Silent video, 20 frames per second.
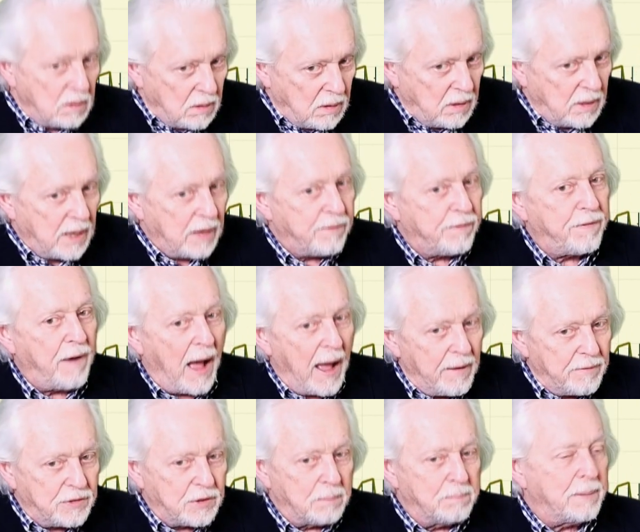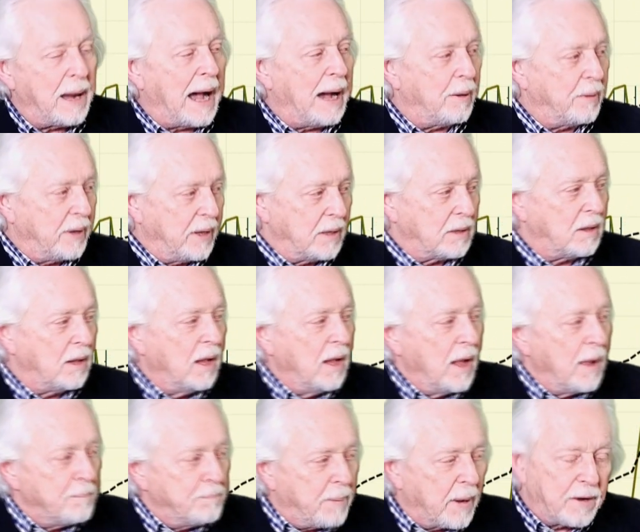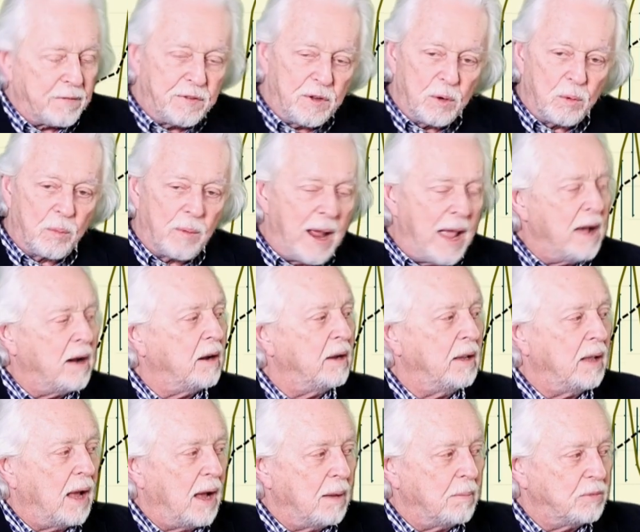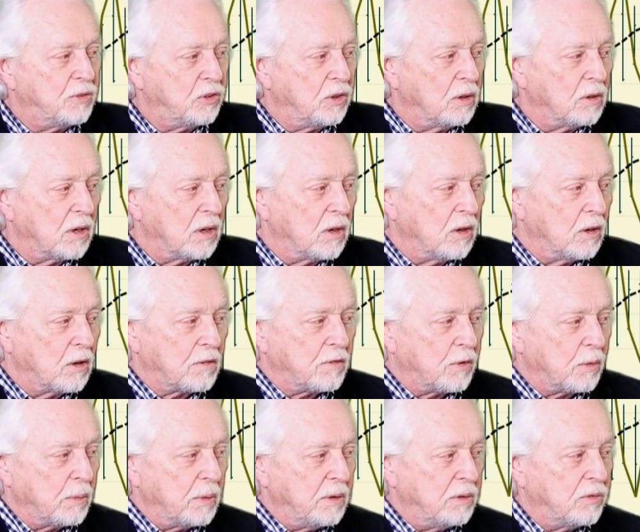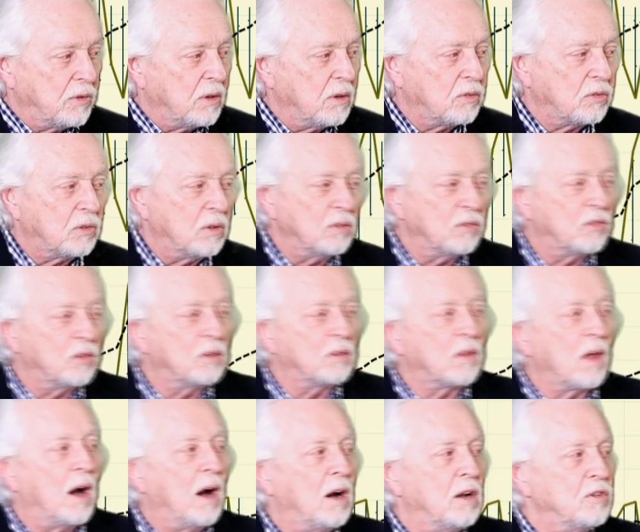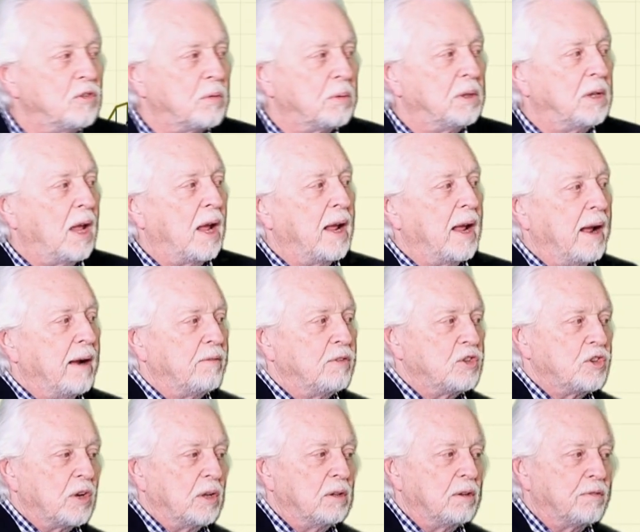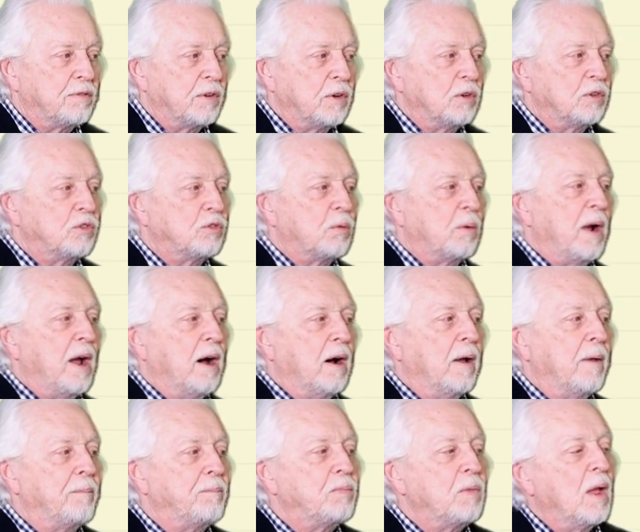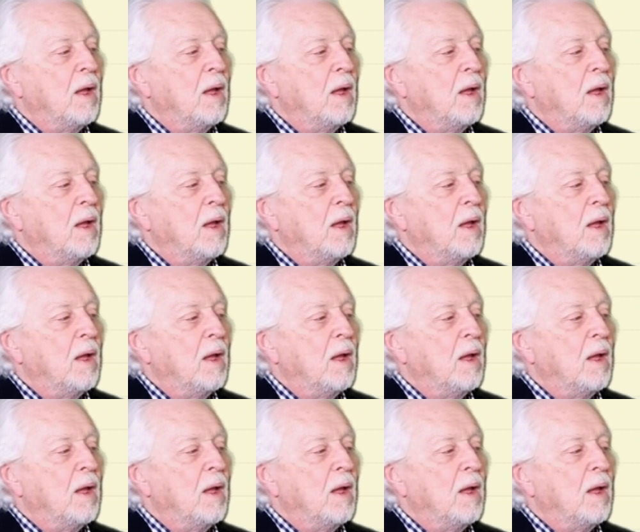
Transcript: Yeah, 5's about it. But if you rally, I'm still going to look for resistance at the 100-day average on the first rally.